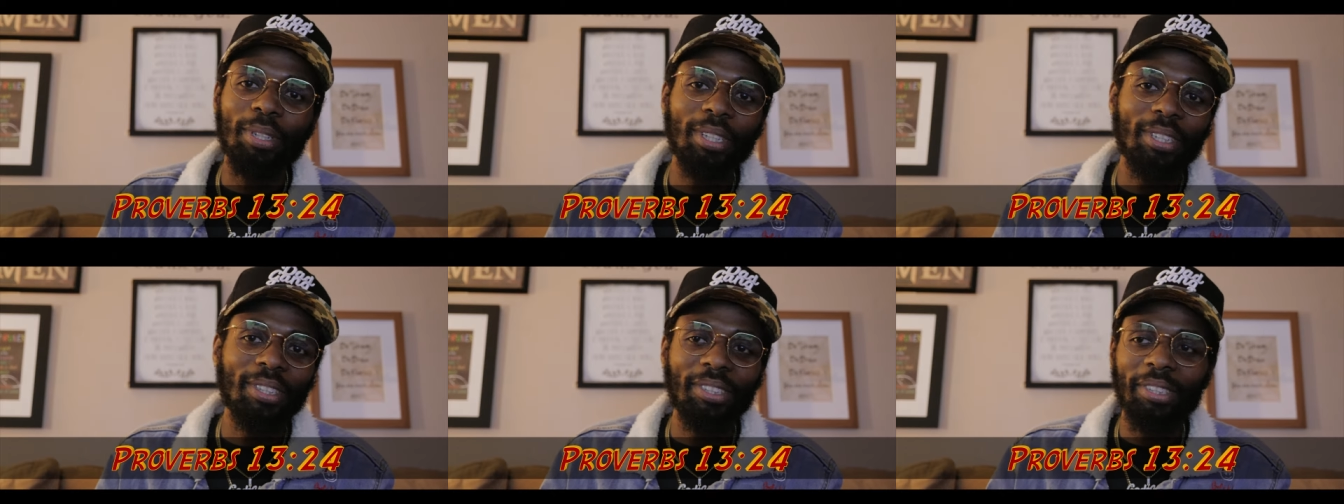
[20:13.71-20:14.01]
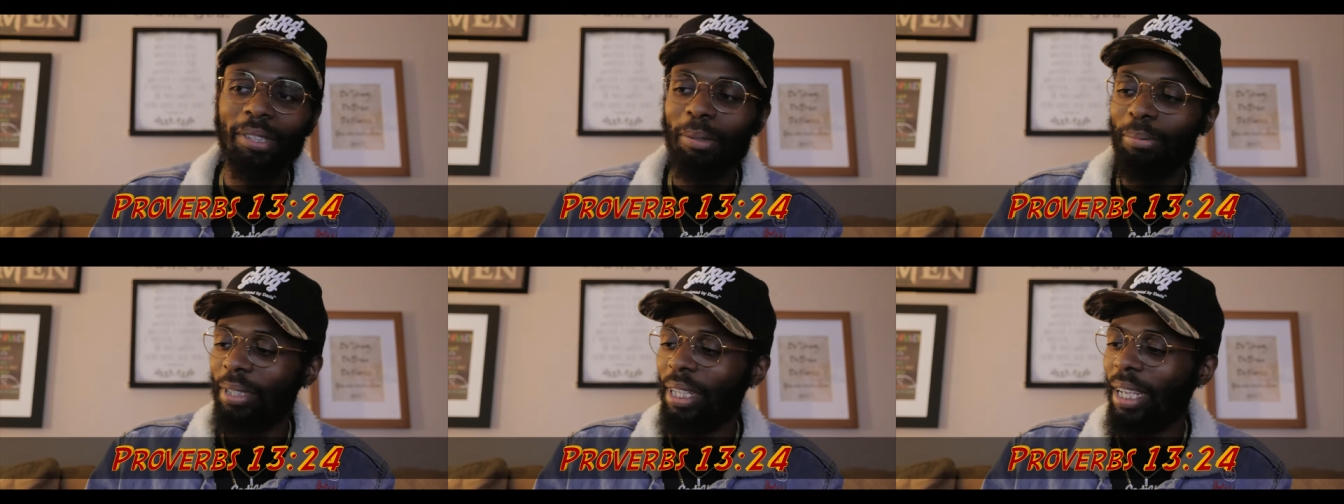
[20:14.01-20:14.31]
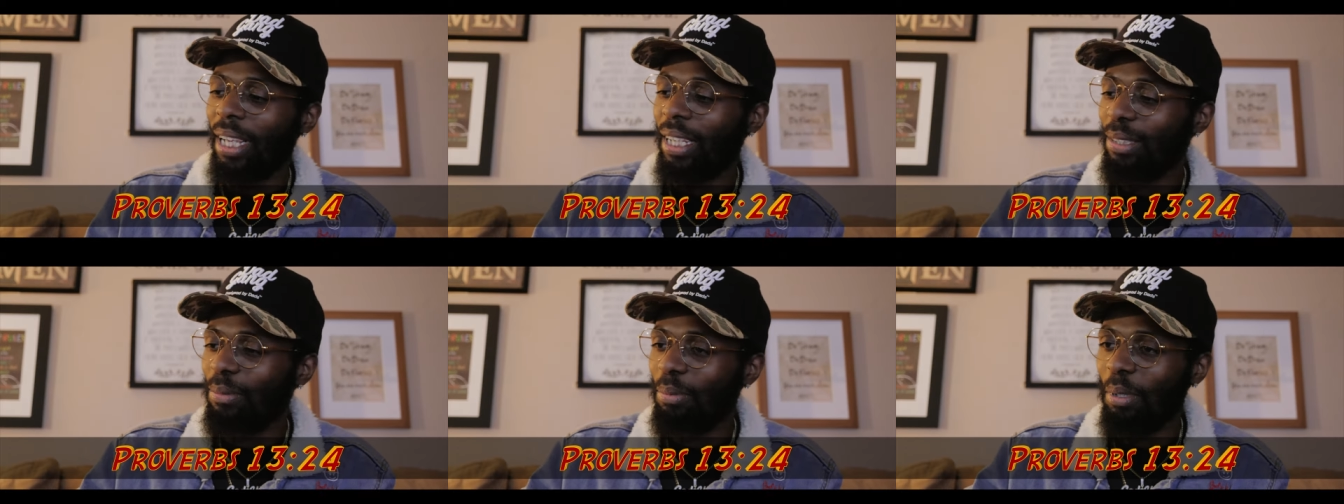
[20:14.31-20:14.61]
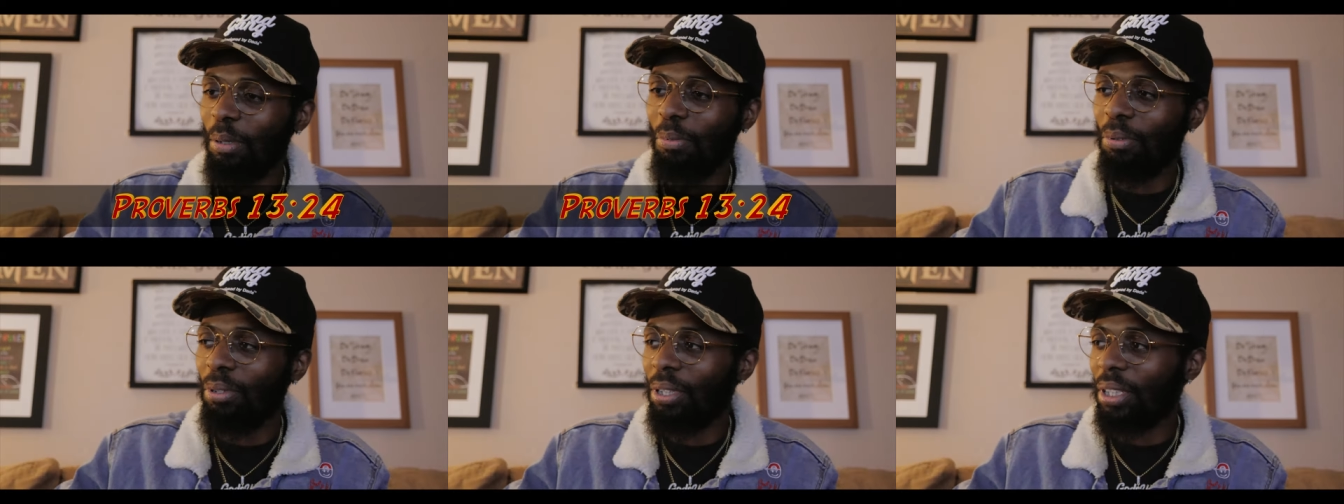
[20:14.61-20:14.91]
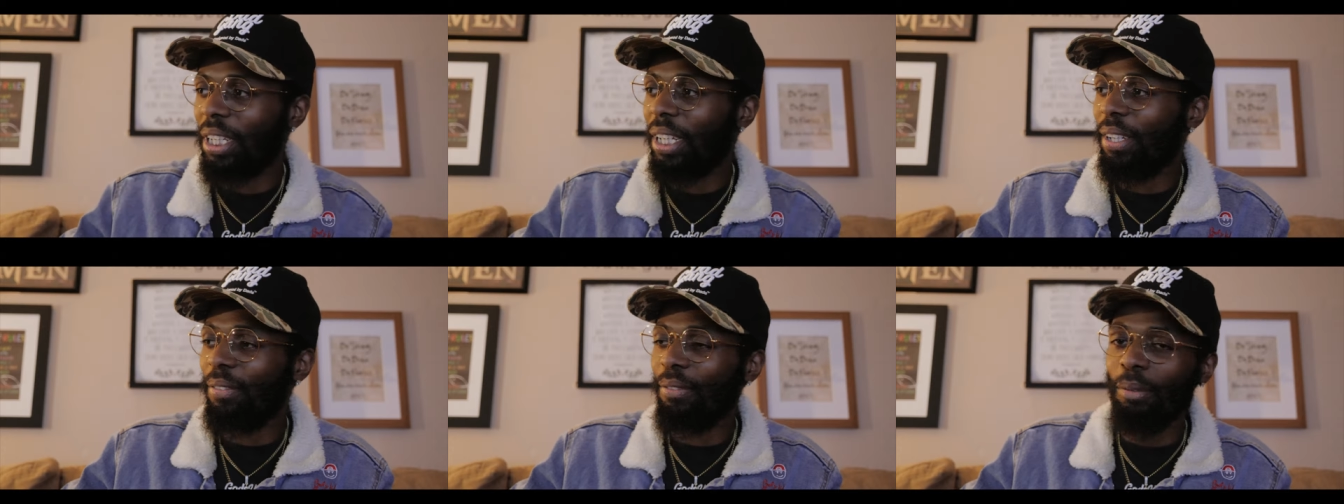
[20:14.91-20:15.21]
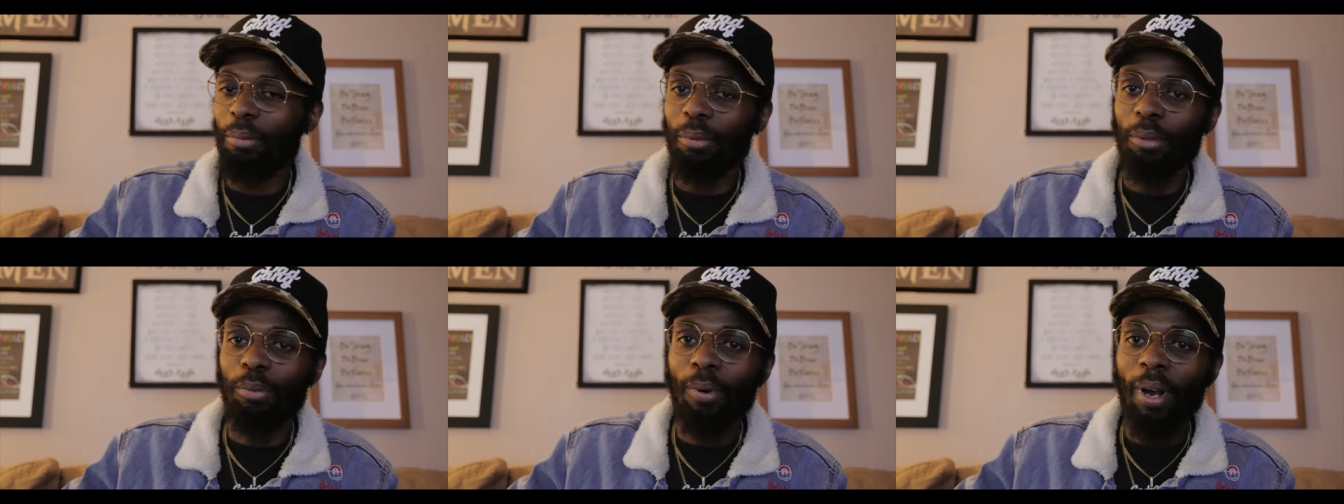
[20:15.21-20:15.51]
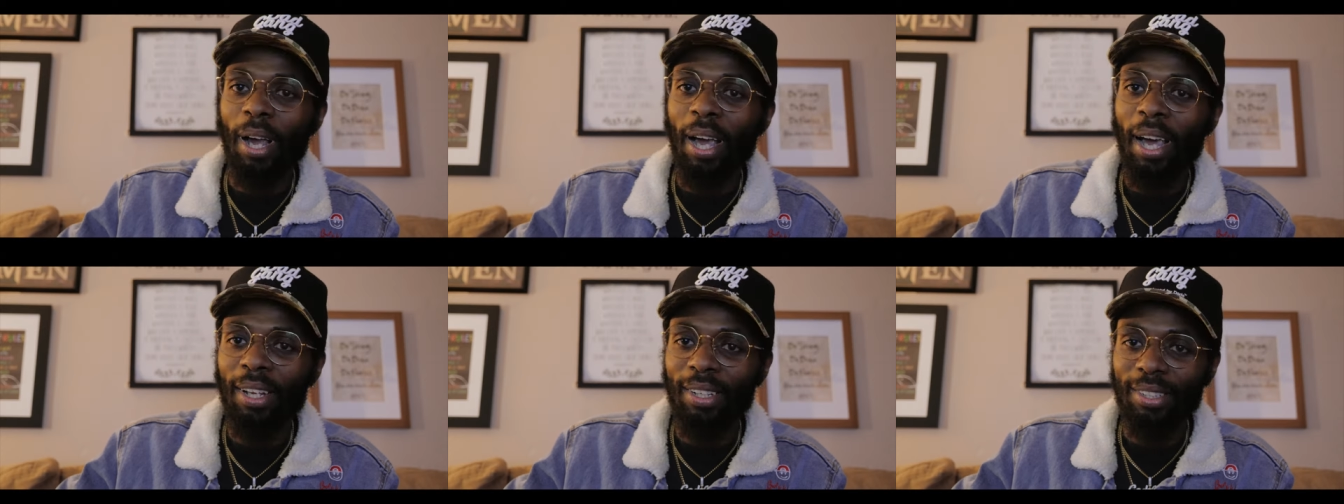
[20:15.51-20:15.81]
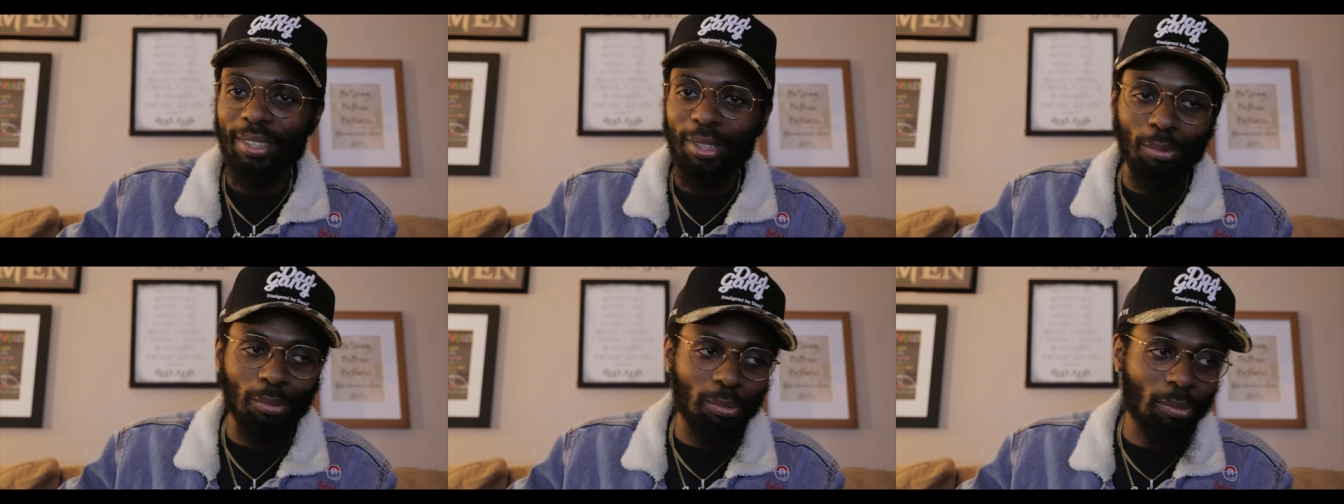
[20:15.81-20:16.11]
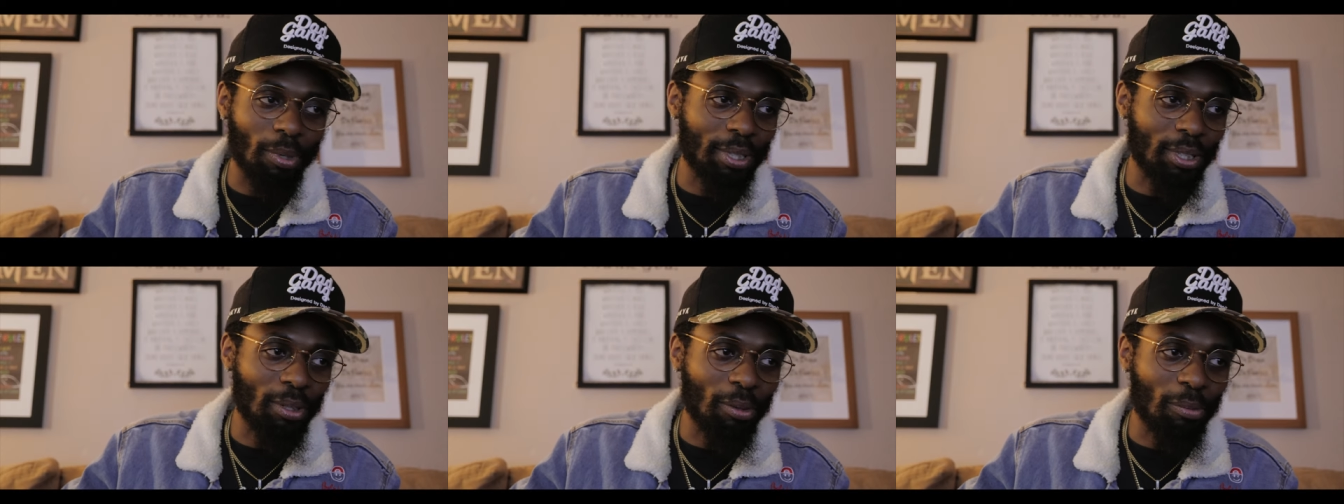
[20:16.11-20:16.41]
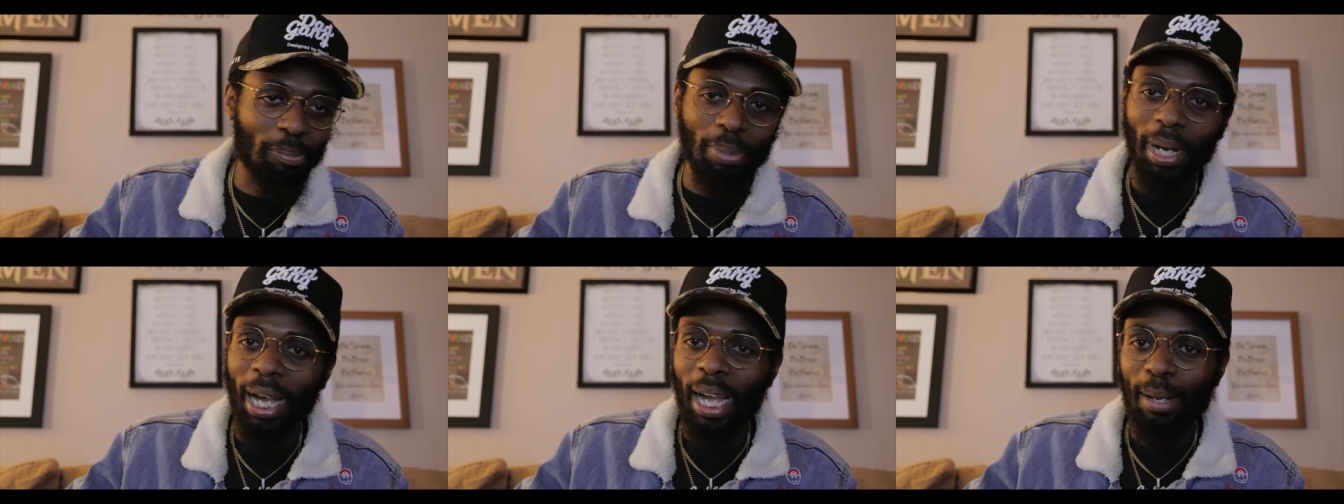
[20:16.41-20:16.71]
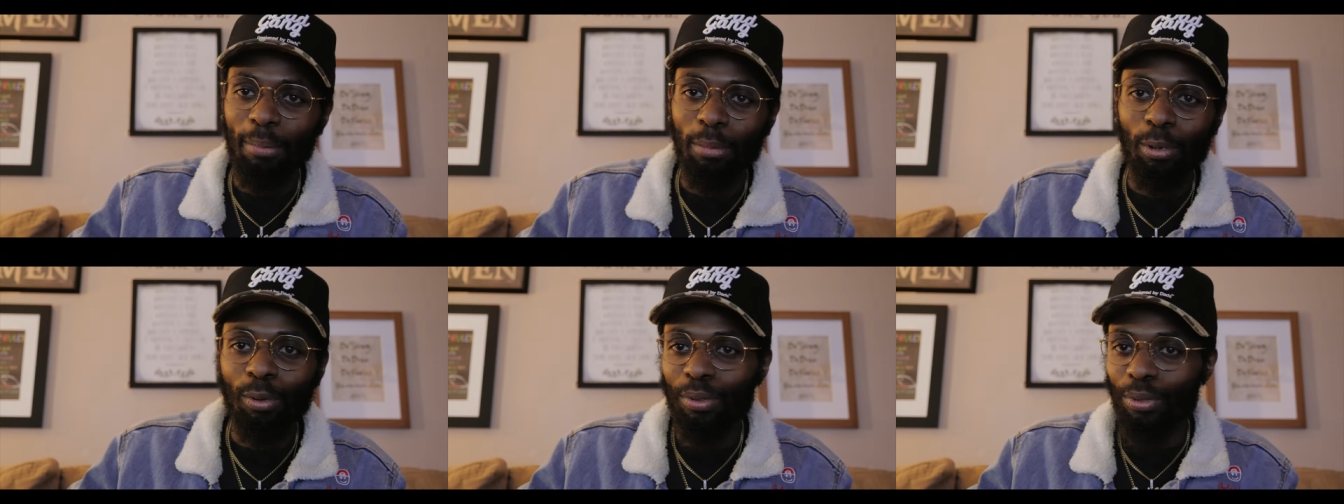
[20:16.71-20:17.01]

because sometimes people can give them the rod in the Bible